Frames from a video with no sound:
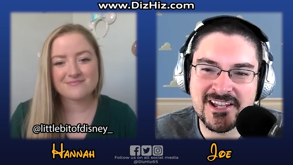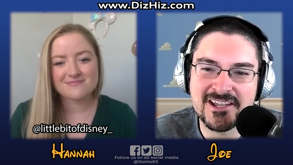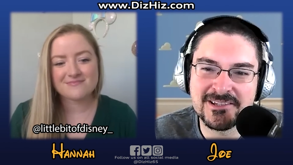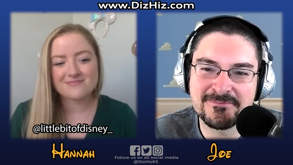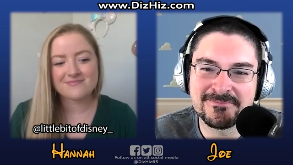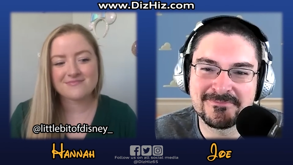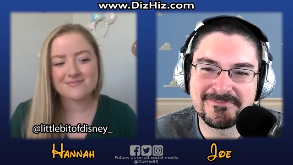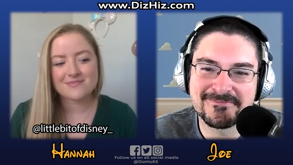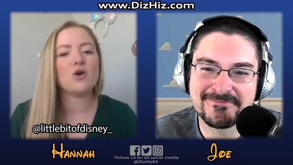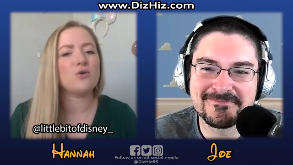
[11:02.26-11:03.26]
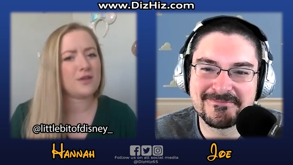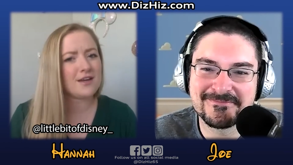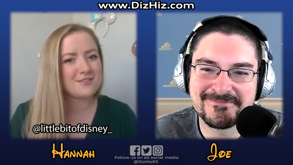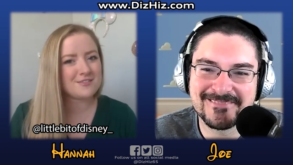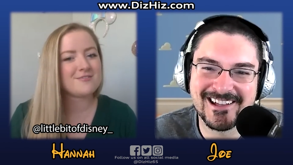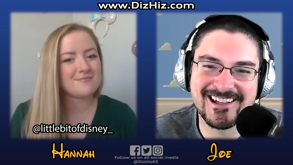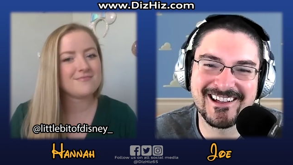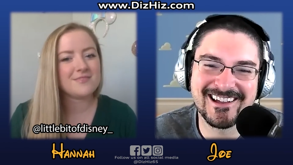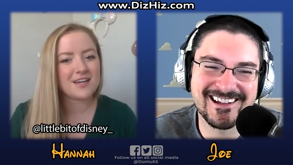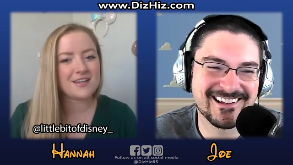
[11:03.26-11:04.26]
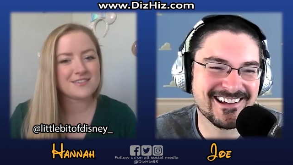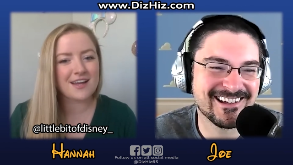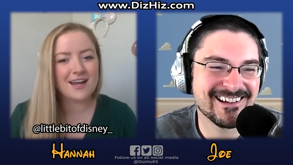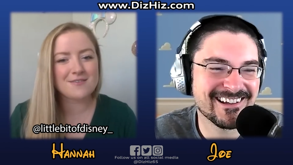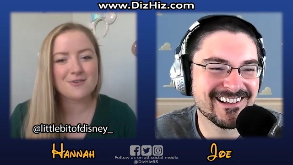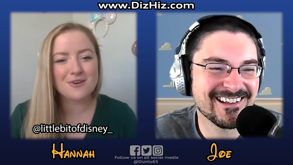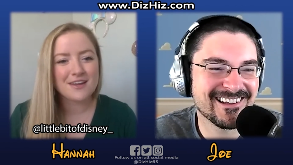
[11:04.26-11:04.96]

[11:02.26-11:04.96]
Speaker 1: Kingdom?
Speaker 2: Oh yes, yes. I will.